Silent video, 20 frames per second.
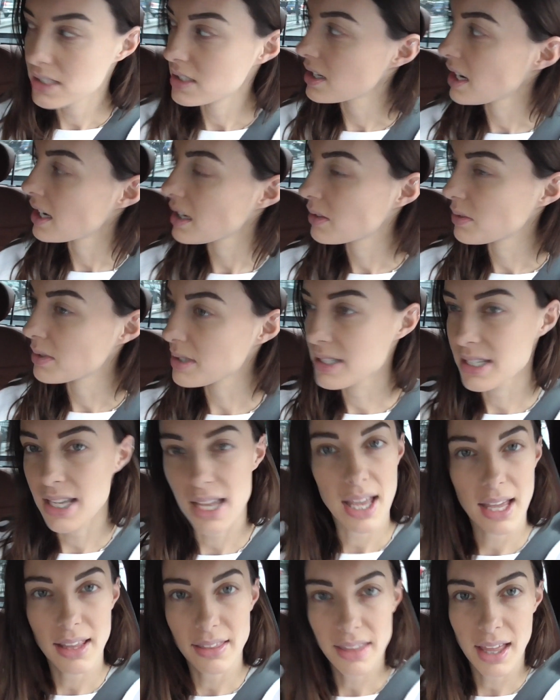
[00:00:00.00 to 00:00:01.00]
Jake was
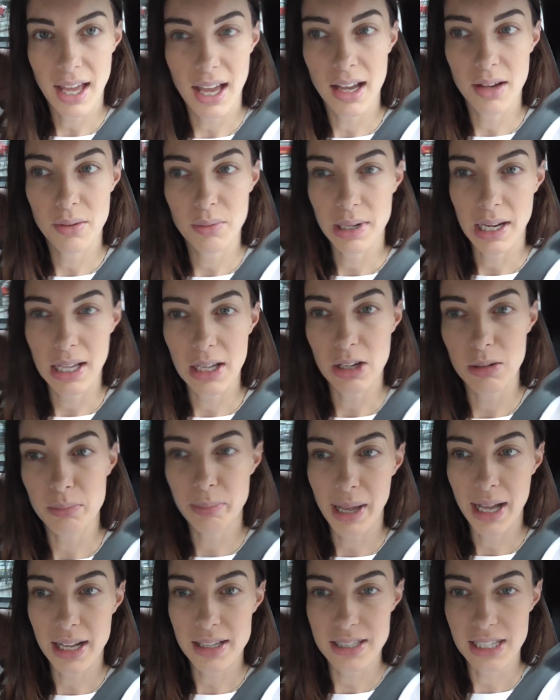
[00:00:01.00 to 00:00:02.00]
saying that when I got
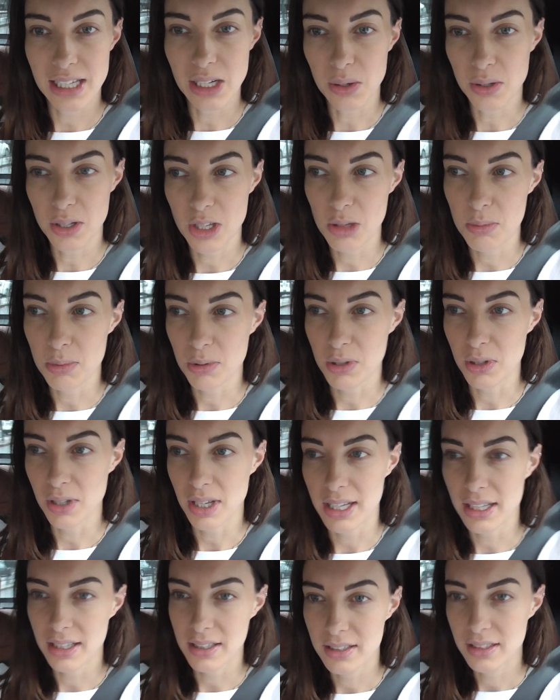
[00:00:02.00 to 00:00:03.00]
back to the little cubicle,
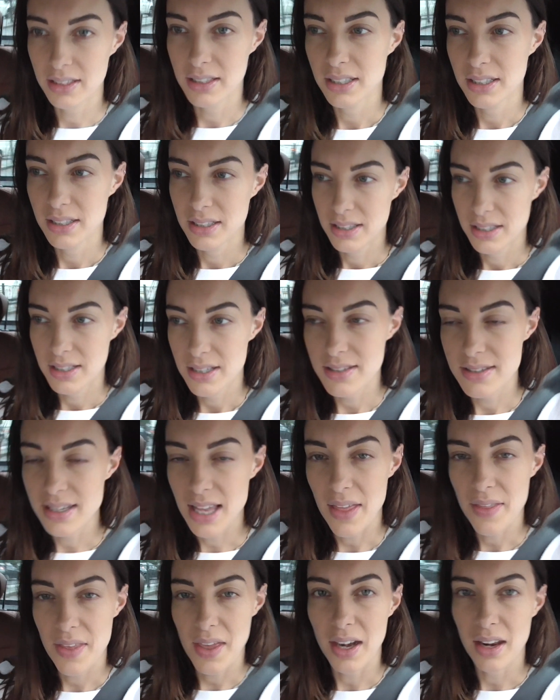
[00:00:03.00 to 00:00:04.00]
I
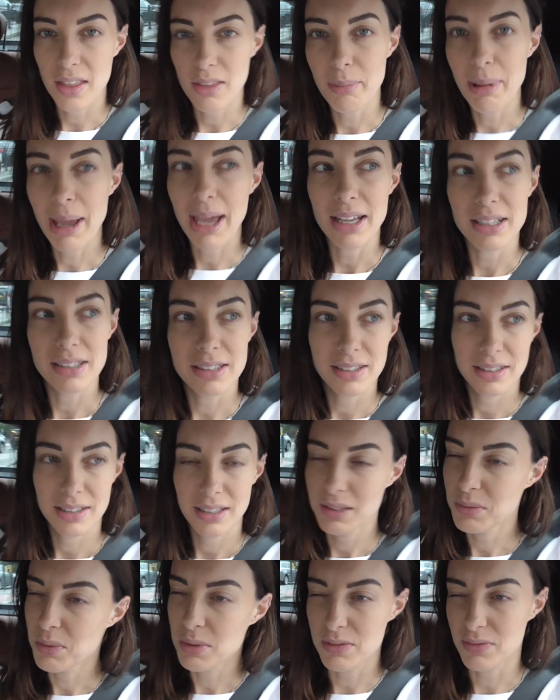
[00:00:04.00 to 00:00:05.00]
sat at the end of the bed.
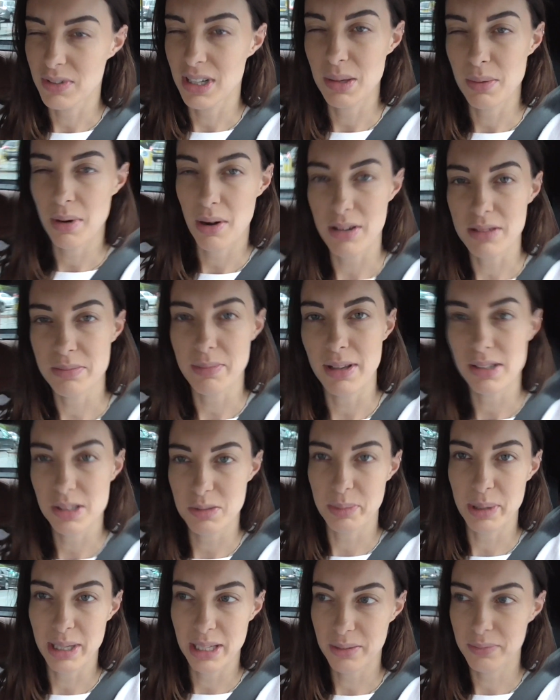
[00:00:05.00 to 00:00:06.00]
It wasn't really where I was meant
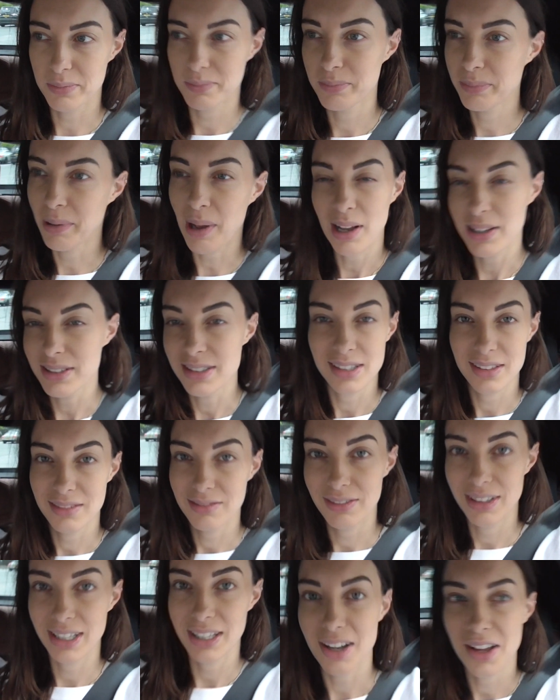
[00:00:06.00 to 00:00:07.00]
to be, but I
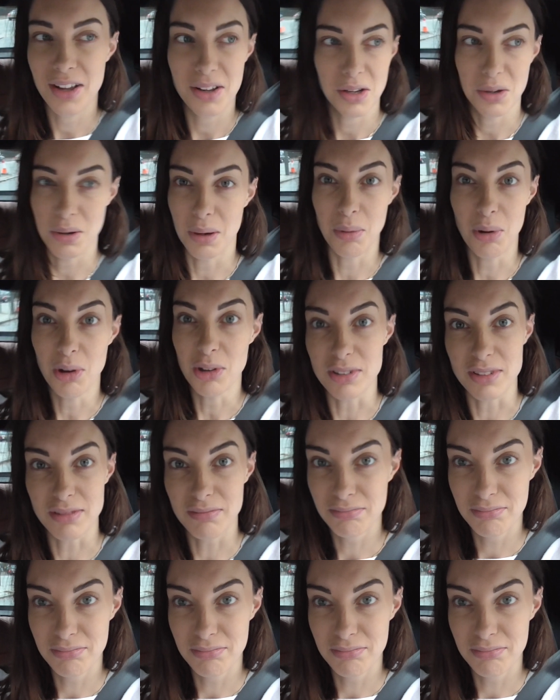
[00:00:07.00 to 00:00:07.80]
didn't really know who I was.